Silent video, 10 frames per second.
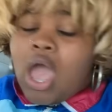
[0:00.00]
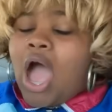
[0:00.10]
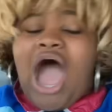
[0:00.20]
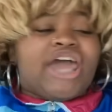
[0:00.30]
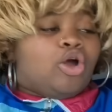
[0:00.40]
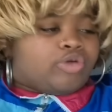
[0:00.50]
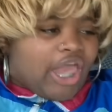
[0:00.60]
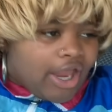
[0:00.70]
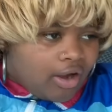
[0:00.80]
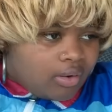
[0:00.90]
I don't
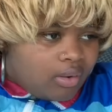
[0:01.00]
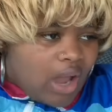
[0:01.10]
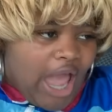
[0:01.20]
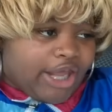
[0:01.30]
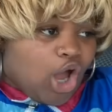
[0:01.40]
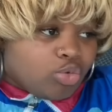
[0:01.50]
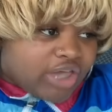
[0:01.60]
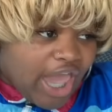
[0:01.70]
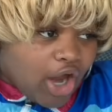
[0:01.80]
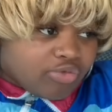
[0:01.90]
care. I don't
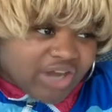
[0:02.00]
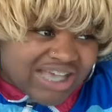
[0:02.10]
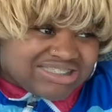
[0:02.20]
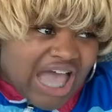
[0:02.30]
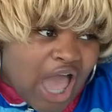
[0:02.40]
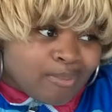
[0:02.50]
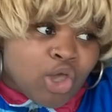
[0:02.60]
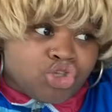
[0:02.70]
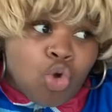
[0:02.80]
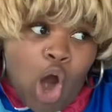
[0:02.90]
care. Next time,
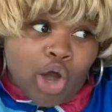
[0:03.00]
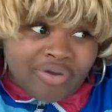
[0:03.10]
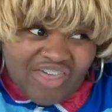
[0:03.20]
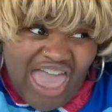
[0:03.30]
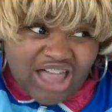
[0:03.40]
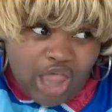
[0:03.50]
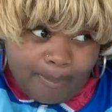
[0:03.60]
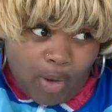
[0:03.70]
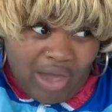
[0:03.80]
you hurry the hell up, okay?